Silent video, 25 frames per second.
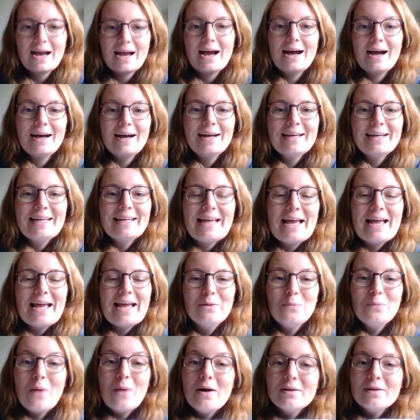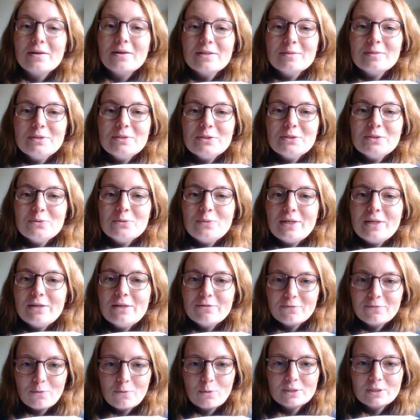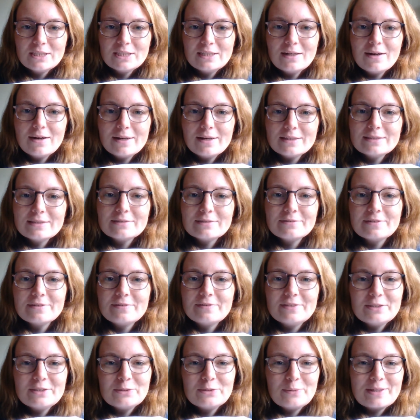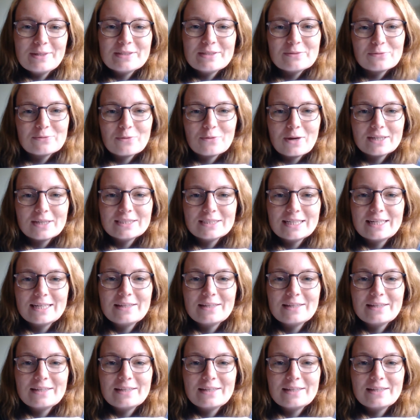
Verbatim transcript: Hi, and welcome to week 49 of 52 Weeks of Writing